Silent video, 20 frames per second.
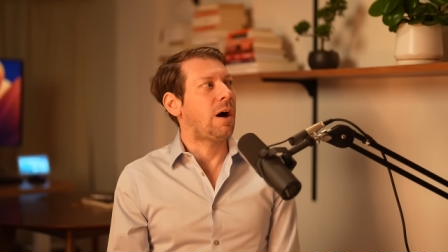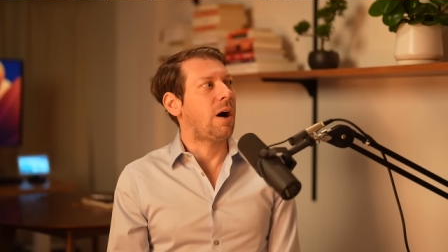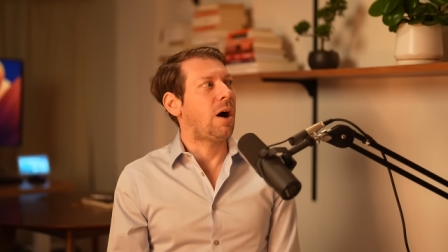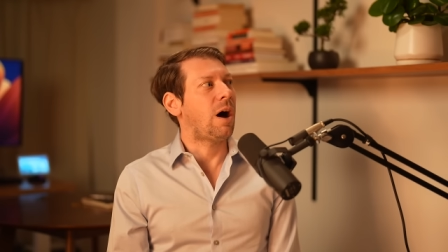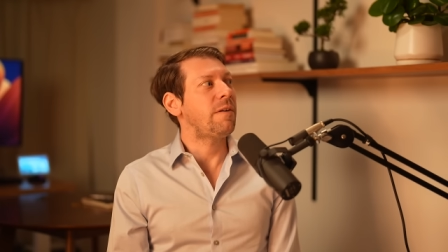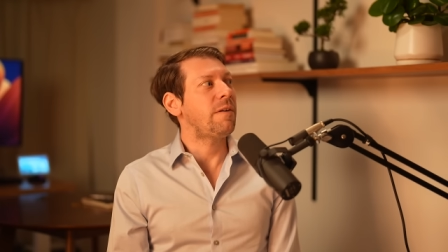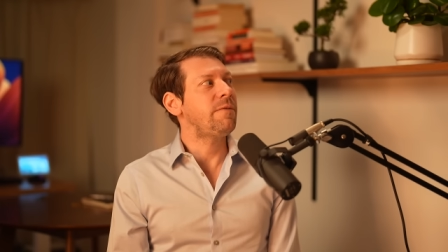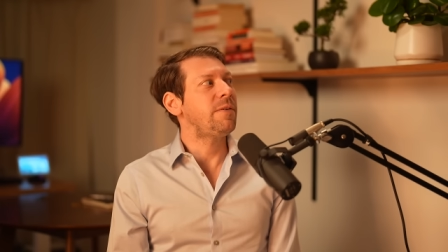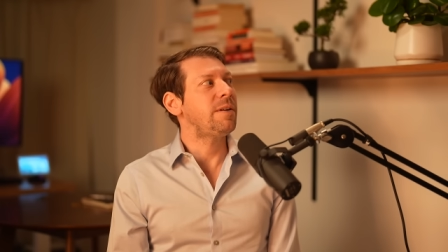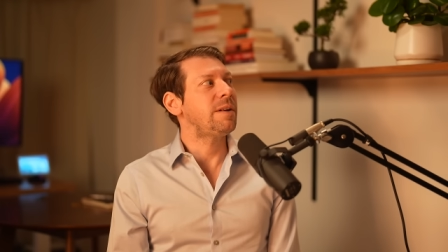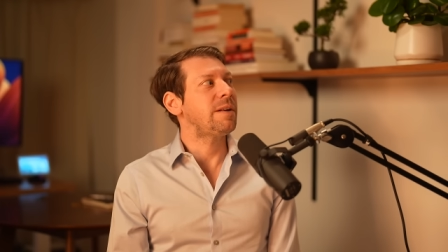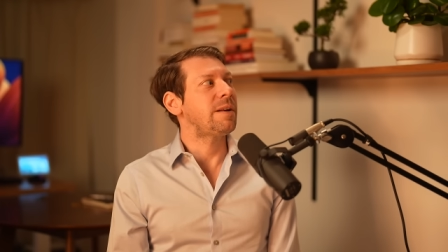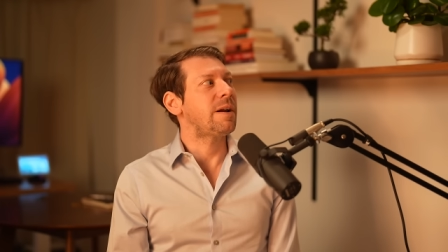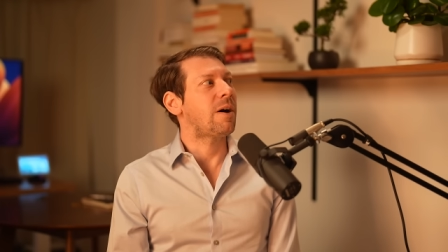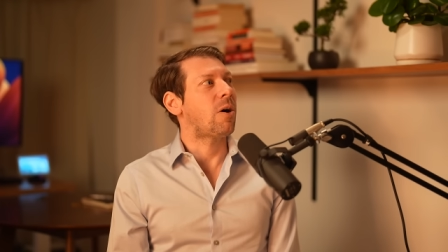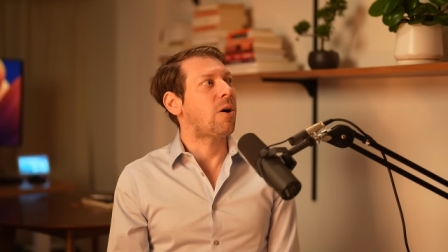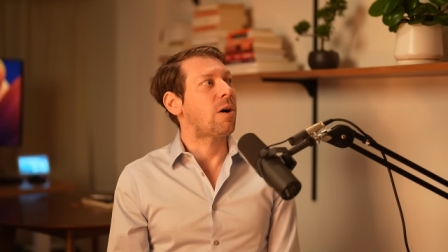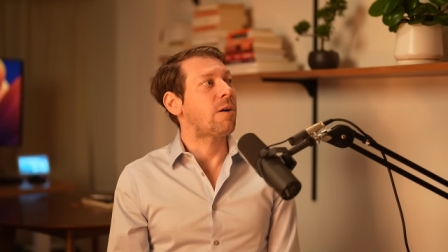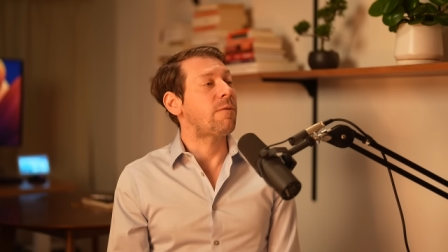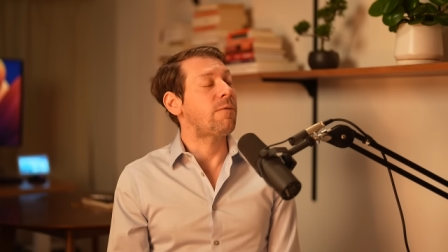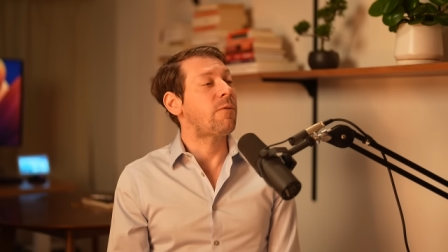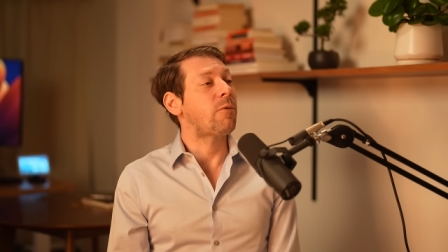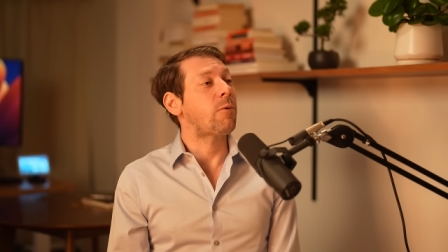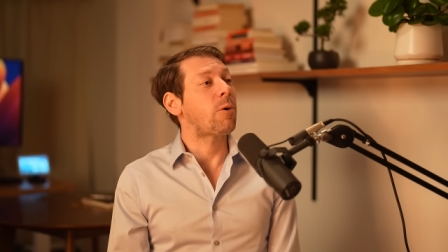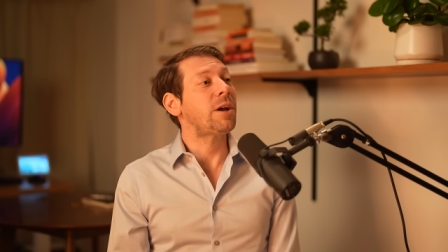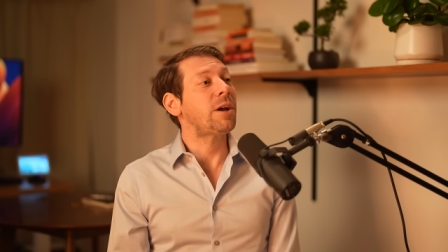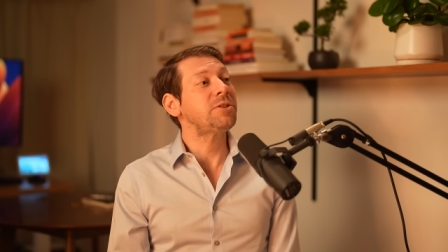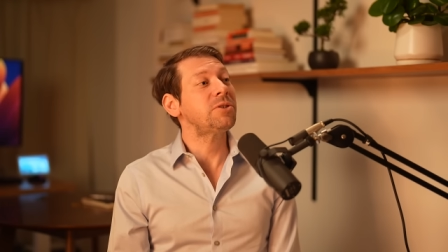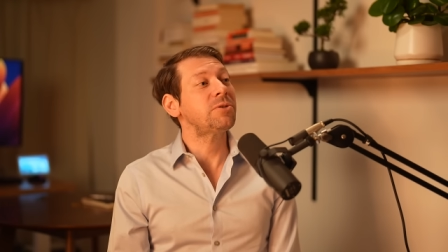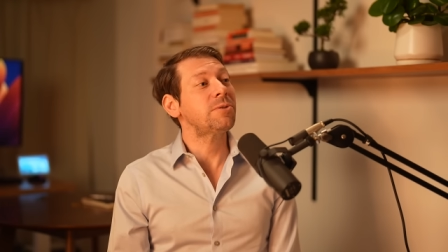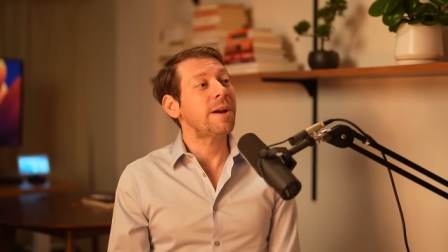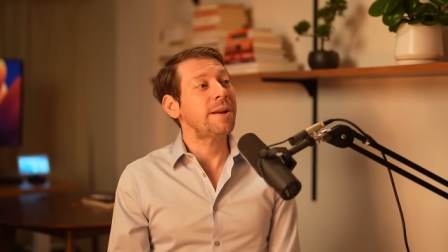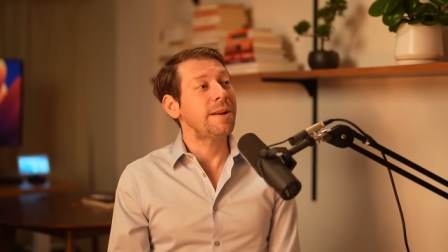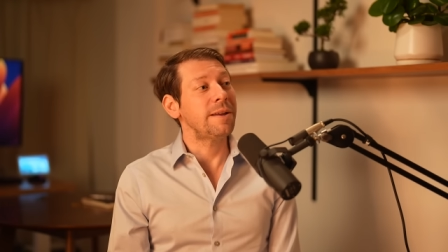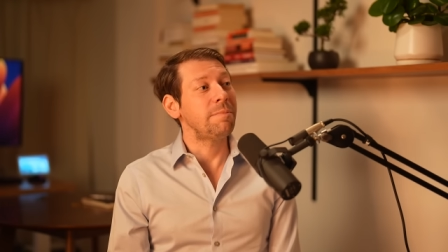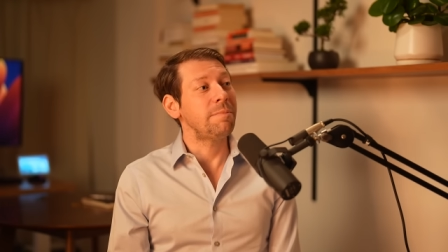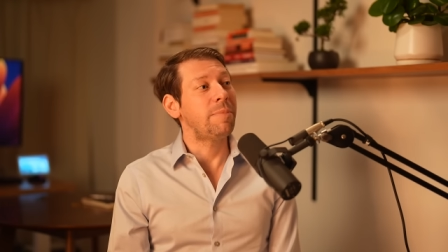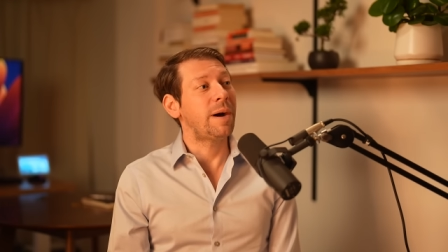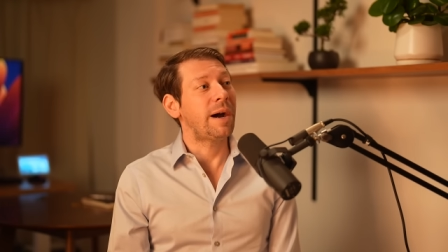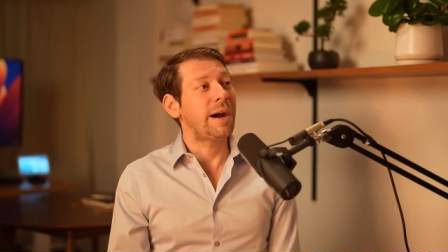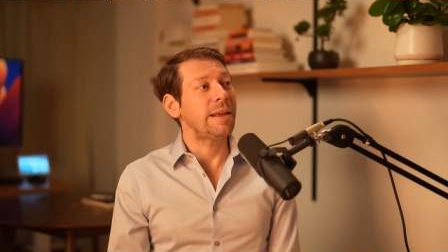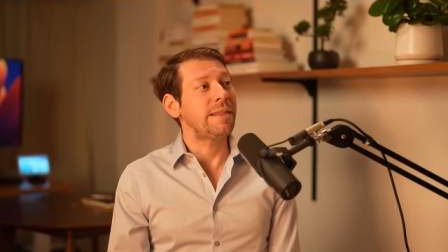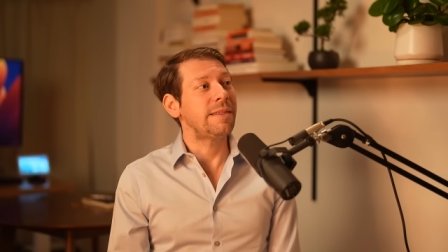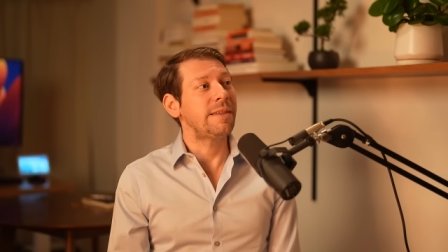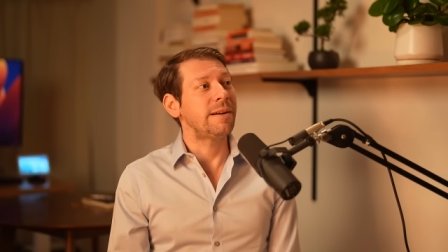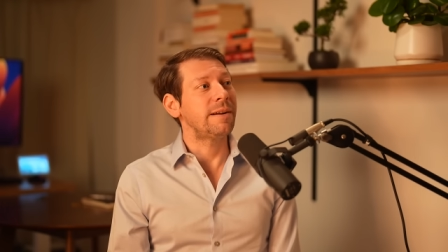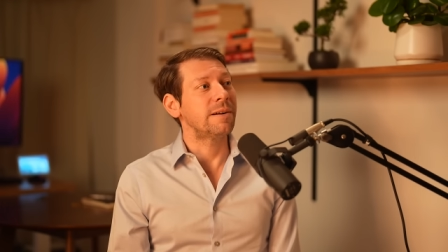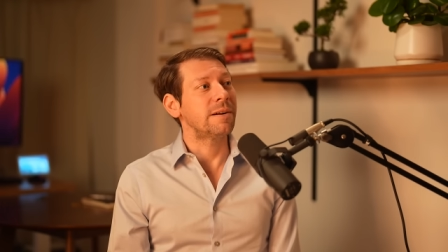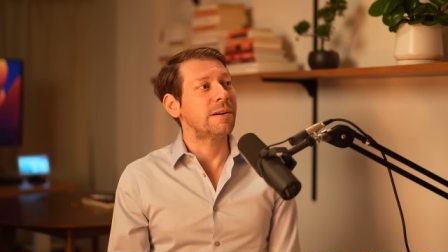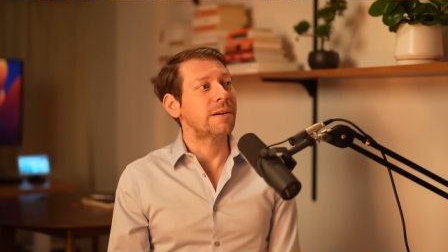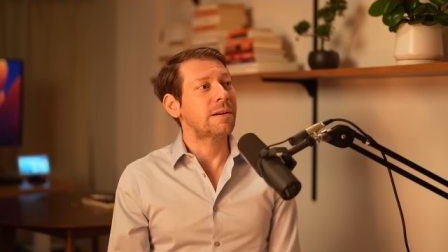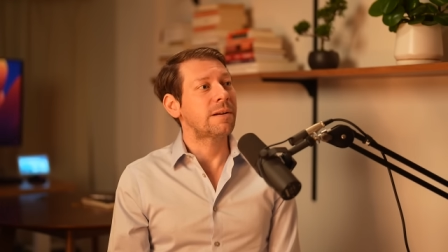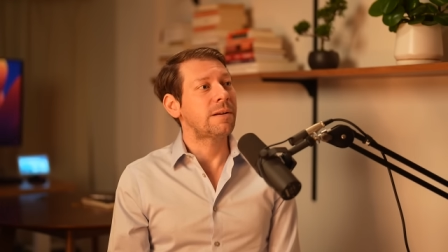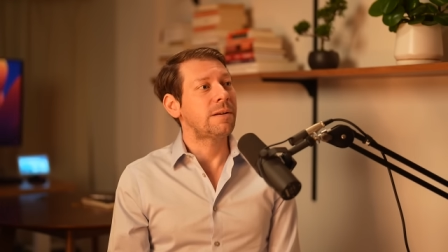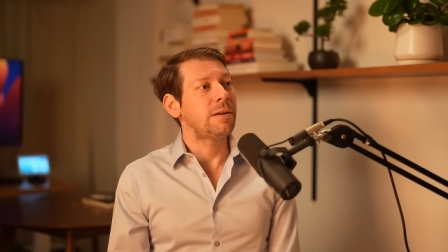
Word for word: often are frustrated by their